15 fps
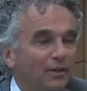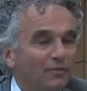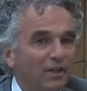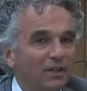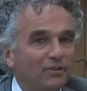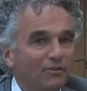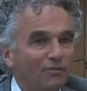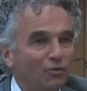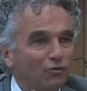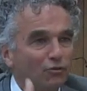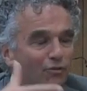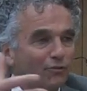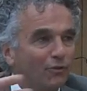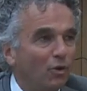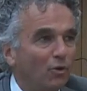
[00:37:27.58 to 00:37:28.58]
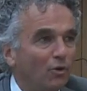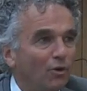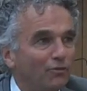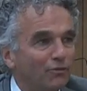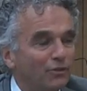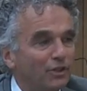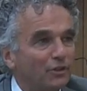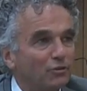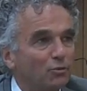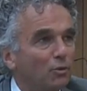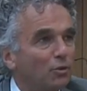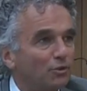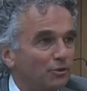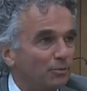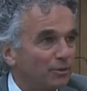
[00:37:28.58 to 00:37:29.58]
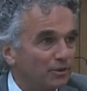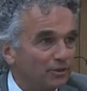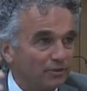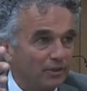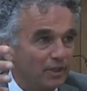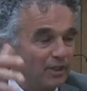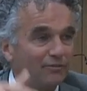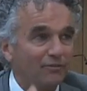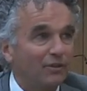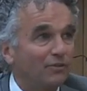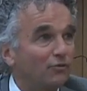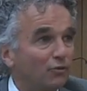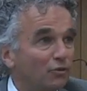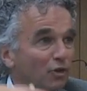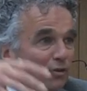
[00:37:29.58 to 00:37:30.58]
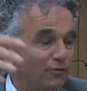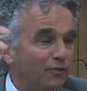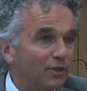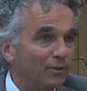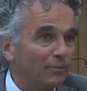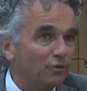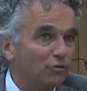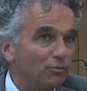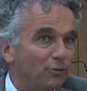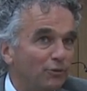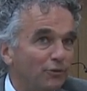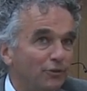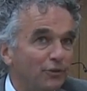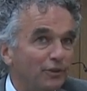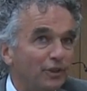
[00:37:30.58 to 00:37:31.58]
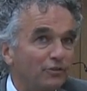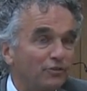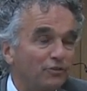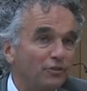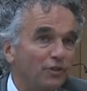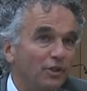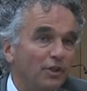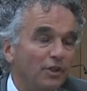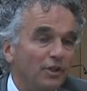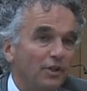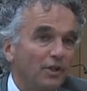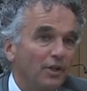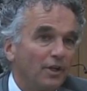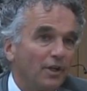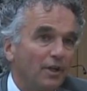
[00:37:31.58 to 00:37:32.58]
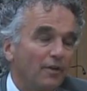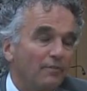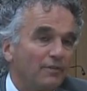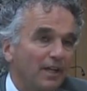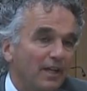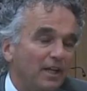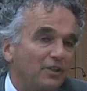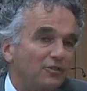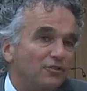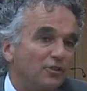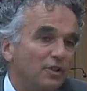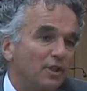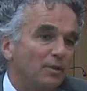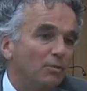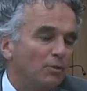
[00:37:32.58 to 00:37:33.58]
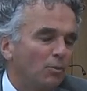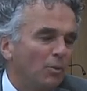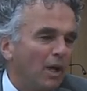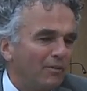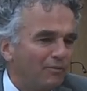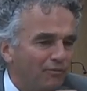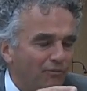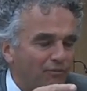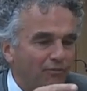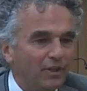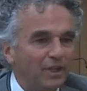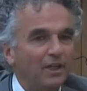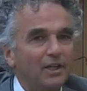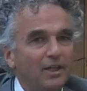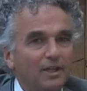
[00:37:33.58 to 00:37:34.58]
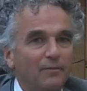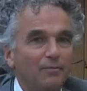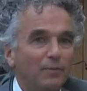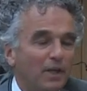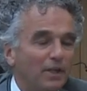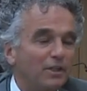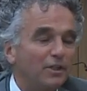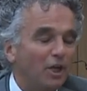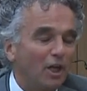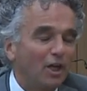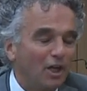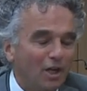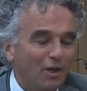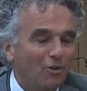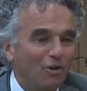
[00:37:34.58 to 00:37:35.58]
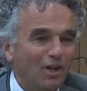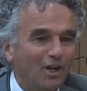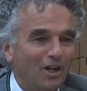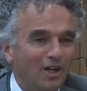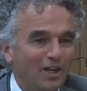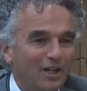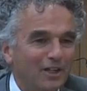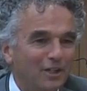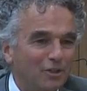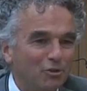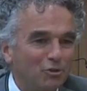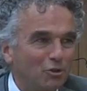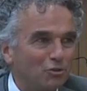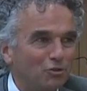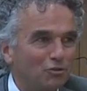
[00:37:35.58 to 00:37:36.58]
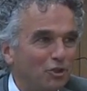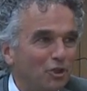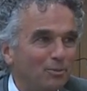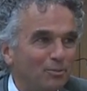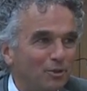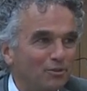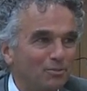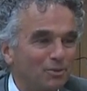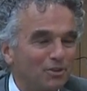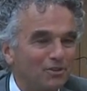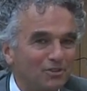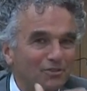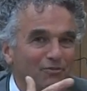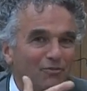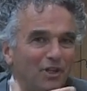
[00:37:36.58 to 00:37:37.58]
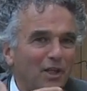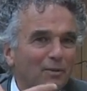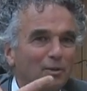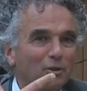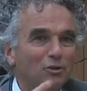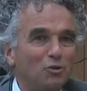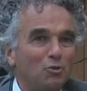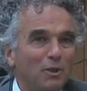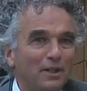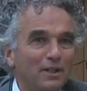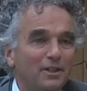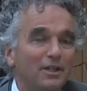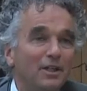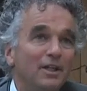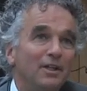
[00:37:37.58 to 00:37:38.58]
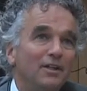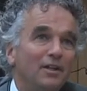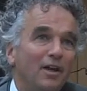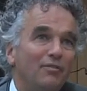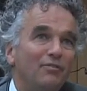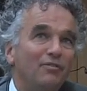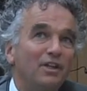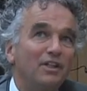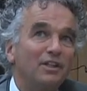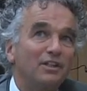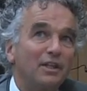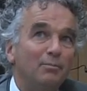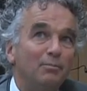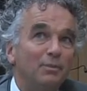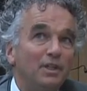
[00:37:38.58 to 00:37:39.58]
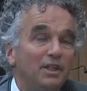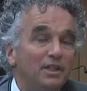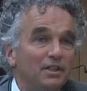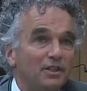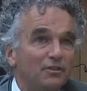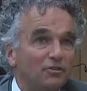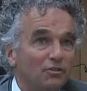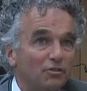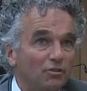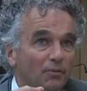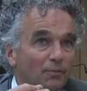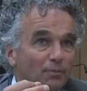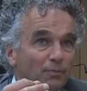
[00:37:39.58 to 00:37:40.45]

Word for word: have any influence of, o over the next quarter, but they have influence over their business model in the next... Uh, decades. But I think, I did, I, uh, again, I don't know the study, but, yeah. but thinking about it quickly, I think that I mean that